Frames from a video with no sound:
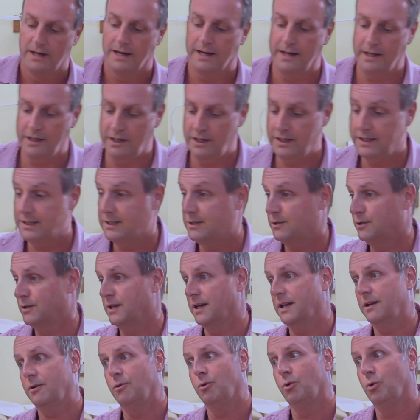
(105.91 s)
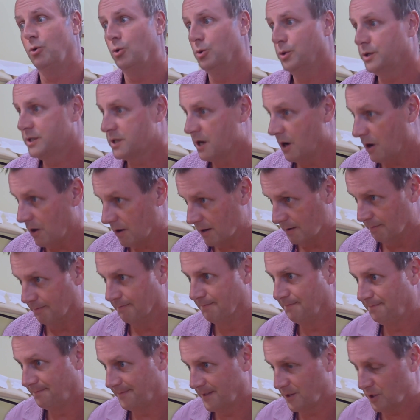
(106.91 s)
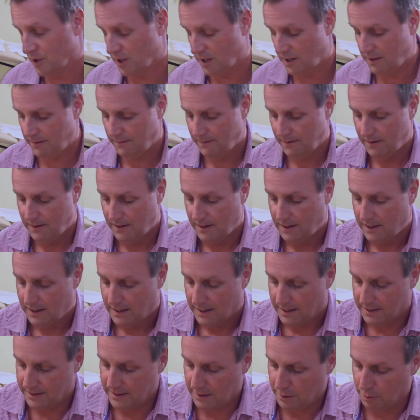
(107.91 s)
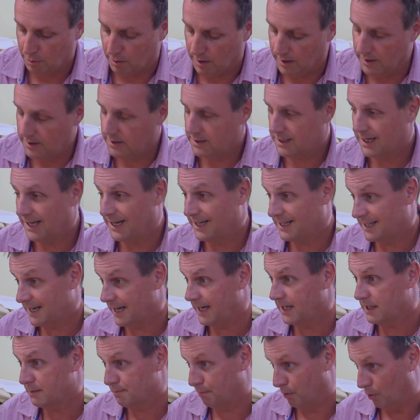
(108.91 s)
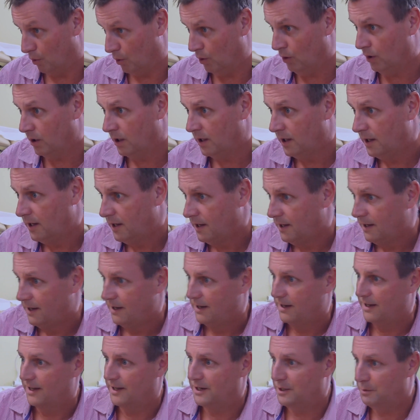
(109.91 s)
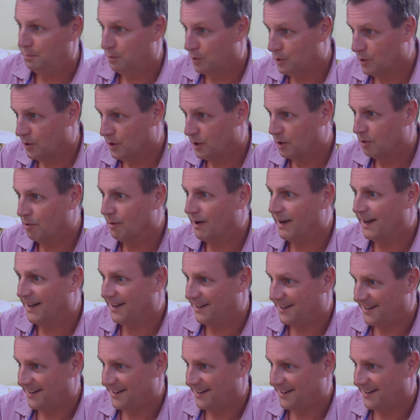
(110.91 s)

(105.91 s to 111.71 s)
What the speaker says: And you need to do that all the time, okay? And the other one is to get a tennis ball and you put it on the ground.